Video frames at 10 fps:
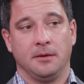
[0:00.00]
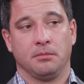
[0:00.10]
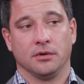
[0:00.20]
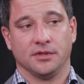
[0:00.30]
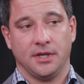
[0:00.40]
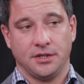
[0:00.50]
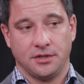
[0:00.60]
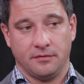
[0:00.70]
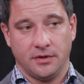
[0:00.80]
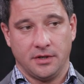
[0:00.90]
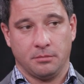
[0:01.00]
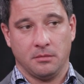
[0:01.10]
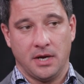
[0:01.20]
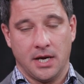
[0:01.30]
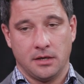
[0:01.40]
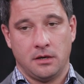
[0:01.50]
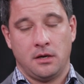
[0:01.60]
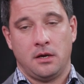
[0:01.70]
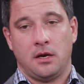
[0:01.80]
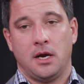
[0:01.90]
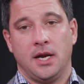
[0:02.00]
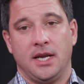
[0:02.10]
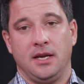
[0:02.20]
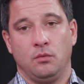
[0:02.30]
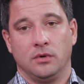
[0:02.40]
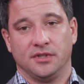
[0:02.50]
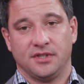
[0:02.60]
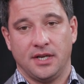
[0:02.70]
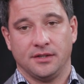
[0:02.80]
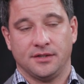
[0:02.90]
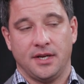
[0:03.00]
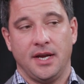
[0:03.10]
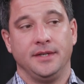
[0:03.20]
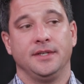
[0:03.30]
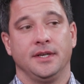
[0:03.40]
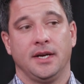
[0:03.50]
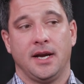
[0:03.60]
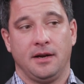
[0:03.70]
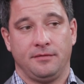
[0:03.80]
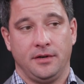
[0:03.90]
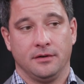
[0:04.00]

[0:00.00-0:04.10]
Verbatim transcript: and impersonation of a diplomat. And he was sentenced to 18 and a half